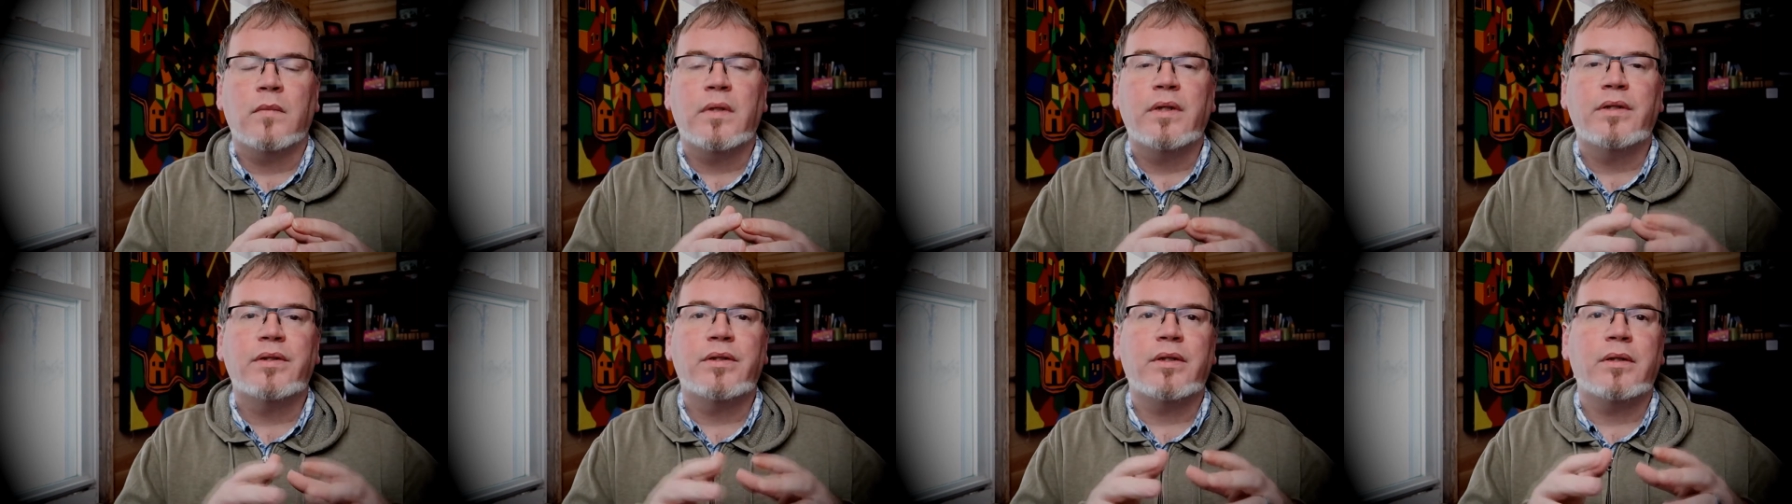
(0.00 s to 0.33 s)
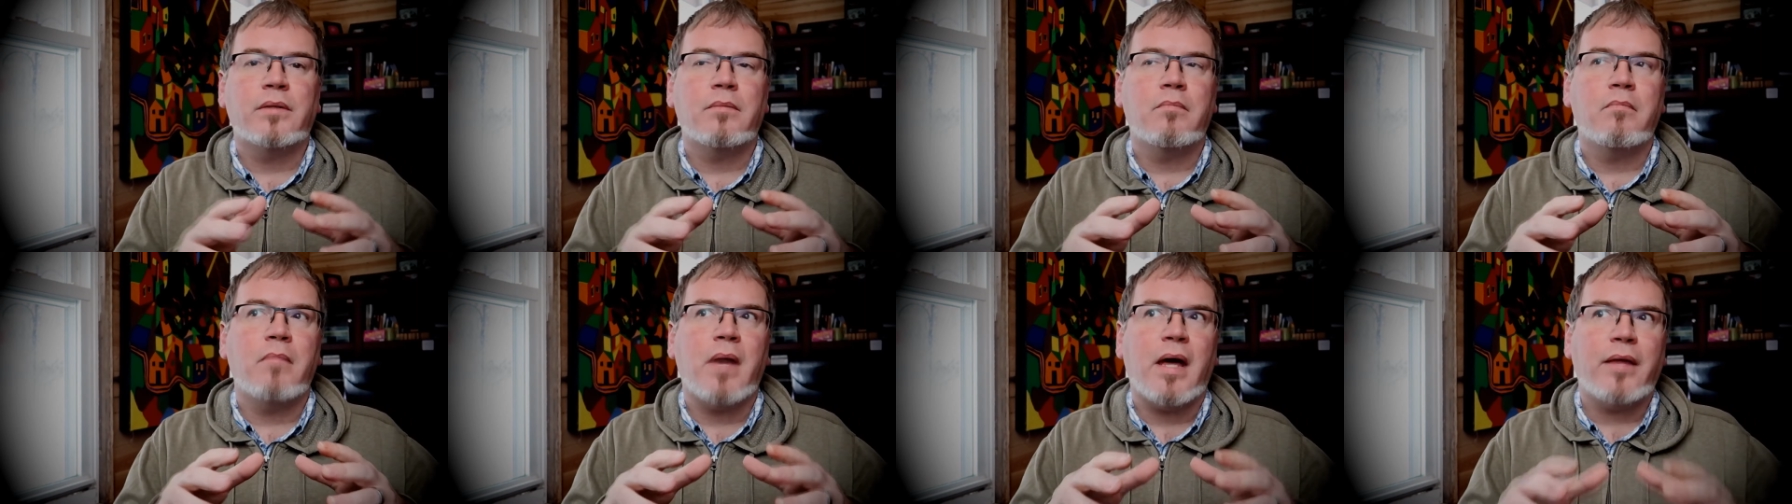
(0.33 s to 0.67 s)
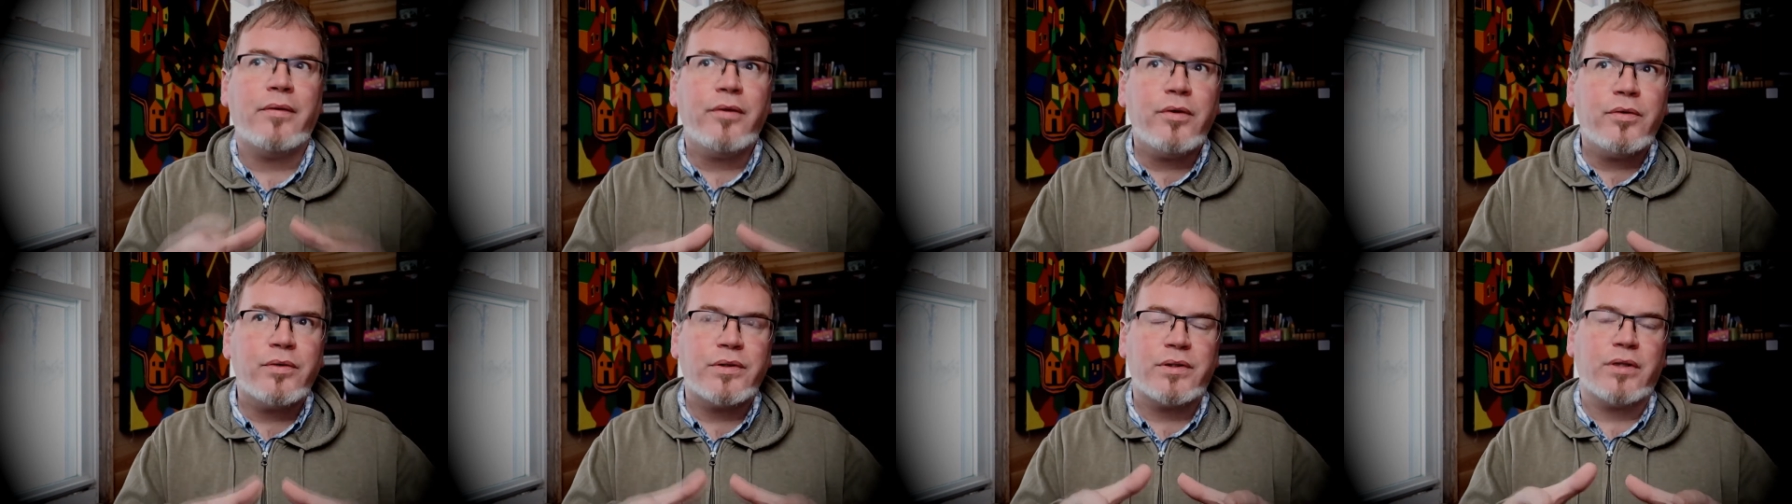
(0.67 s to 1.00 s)
You see,
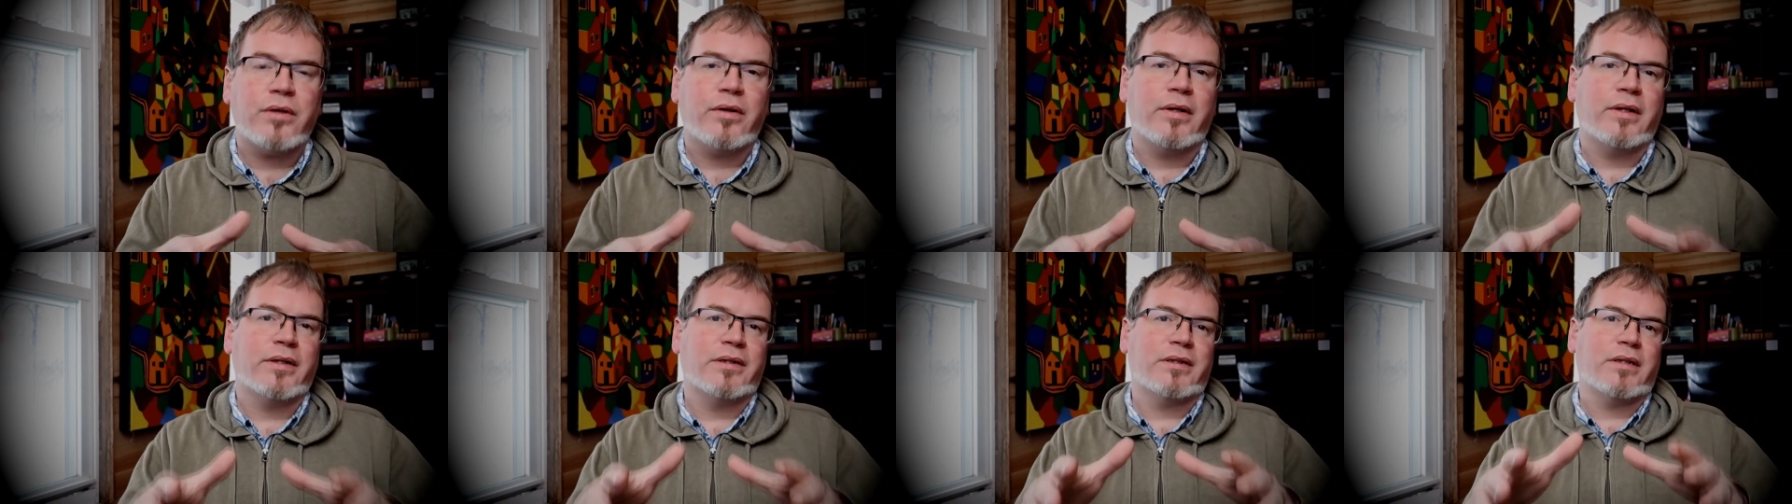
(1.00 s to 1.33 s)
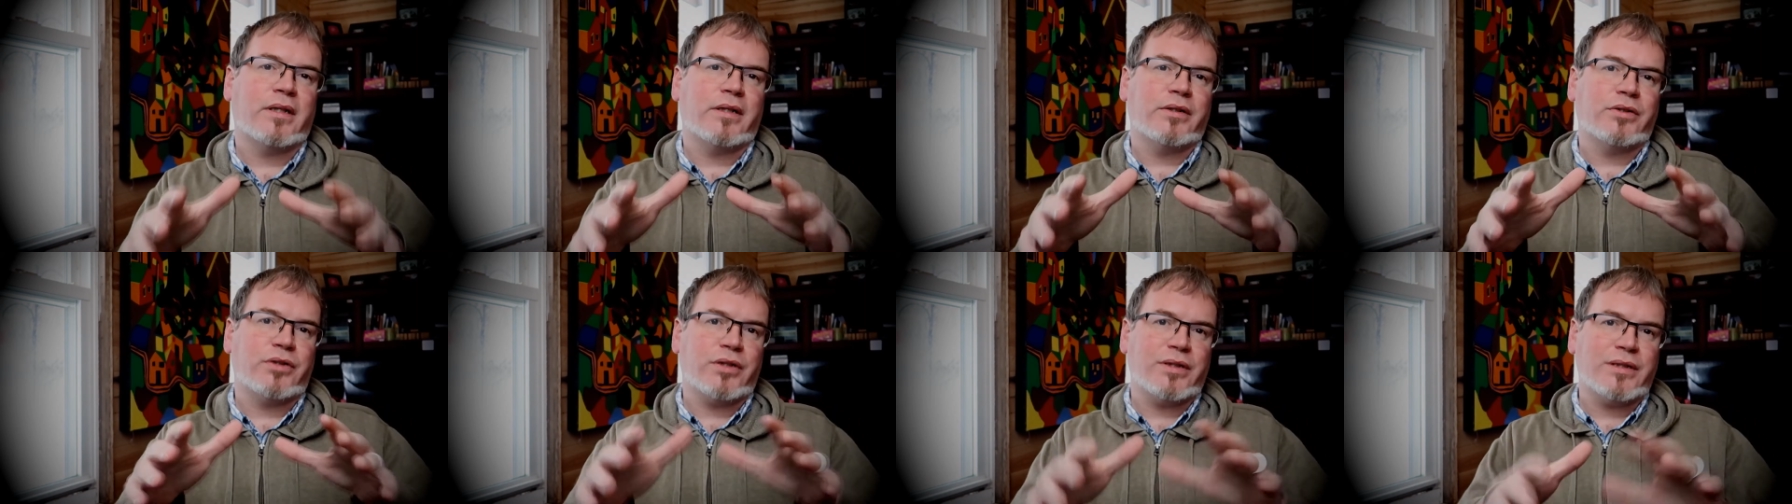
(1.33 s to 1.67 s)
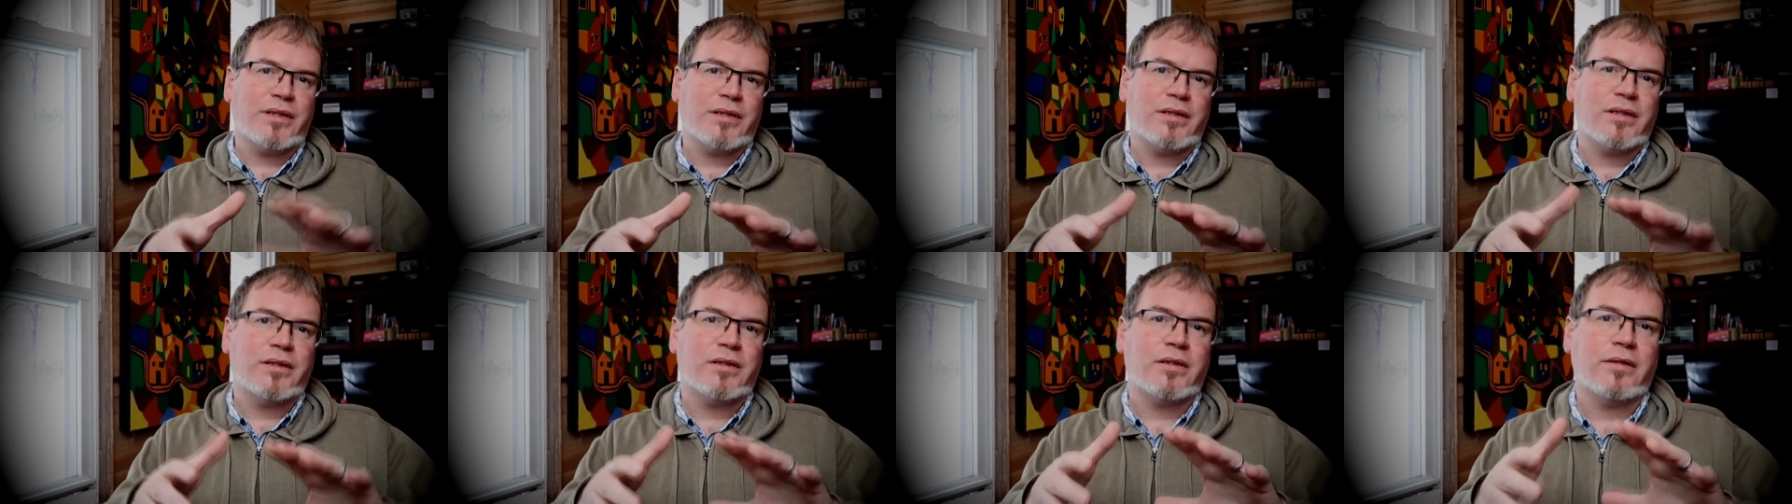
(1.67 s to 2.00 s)
Matthew is telling us that
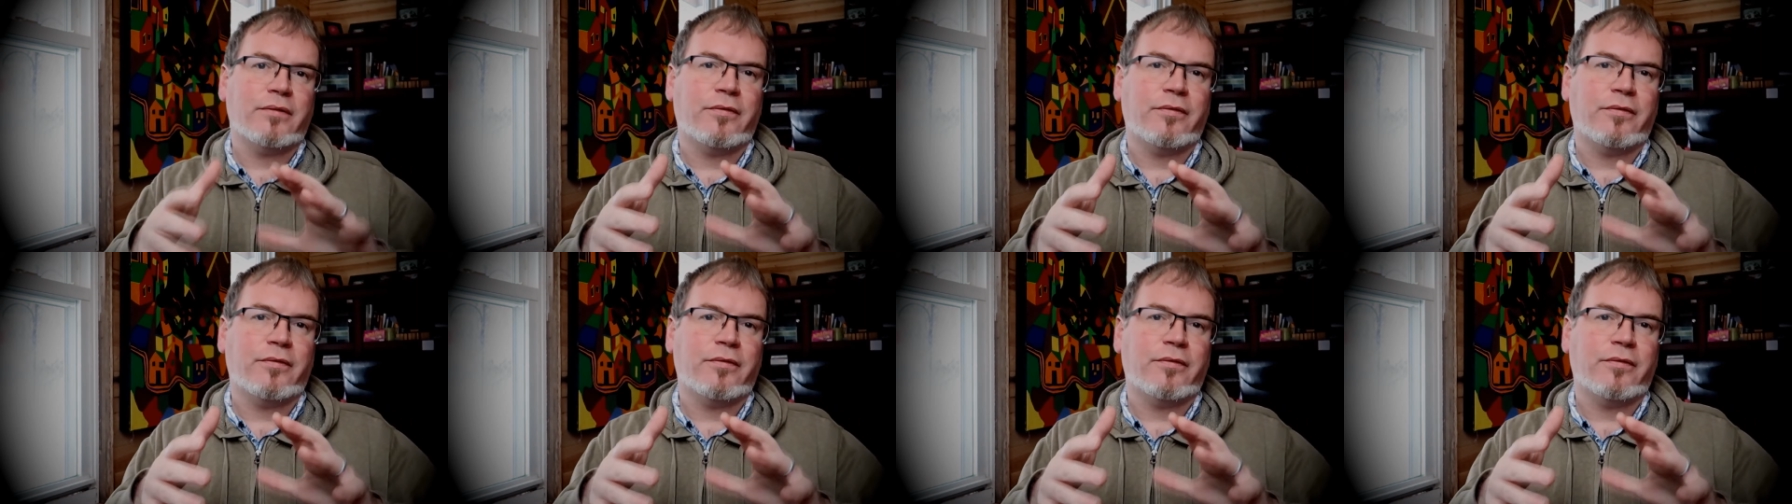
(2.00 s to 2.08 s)
Jesus is